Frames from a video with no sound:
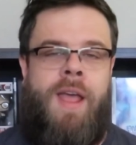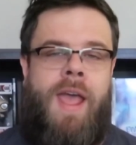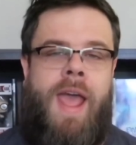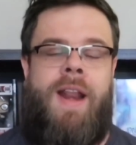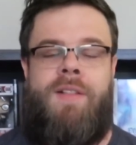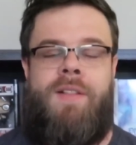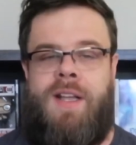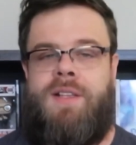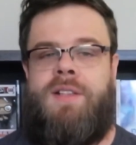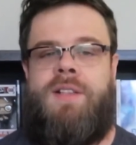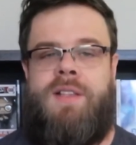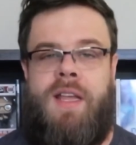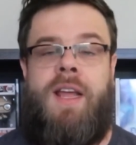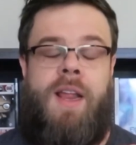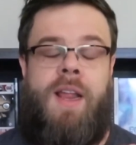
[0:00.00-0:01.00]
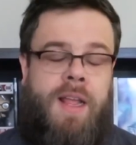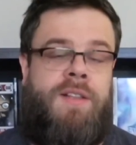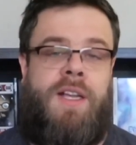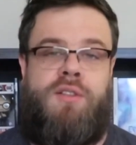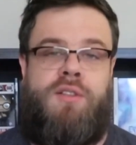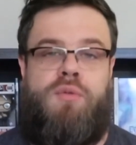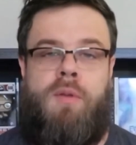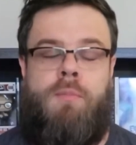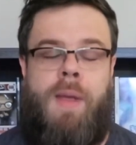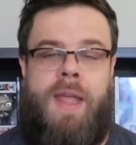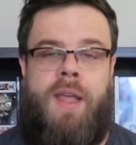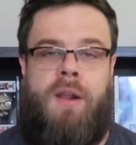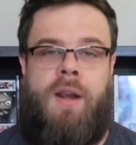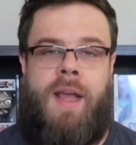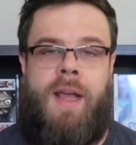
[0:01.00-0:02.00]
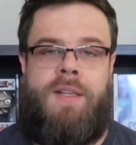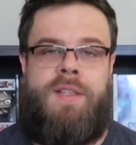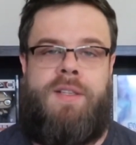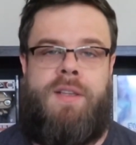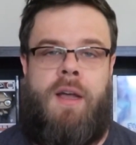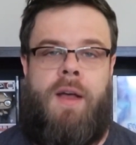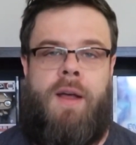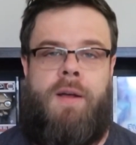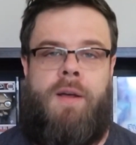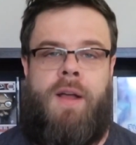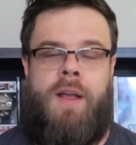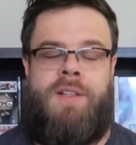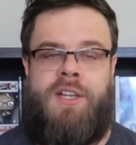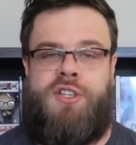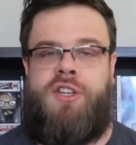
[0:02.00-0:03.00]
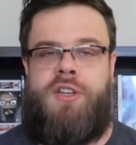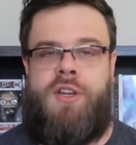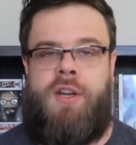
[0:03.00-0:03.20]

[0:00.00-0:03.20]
And it does make a nice addition to